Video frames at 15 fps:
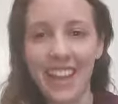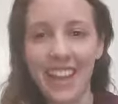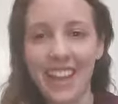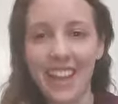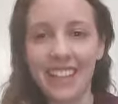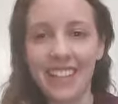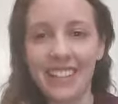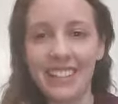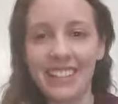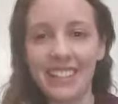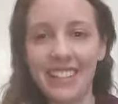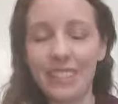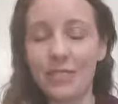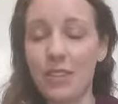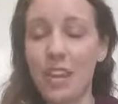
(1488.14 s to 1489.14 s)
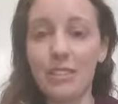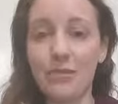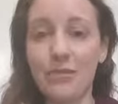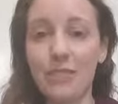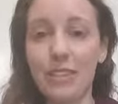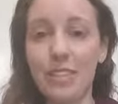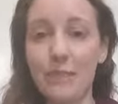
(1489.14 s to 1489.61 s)
And it's
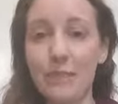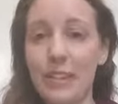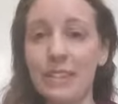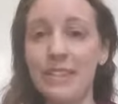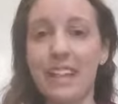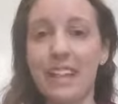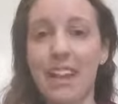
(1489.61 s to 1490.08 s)
really amazing.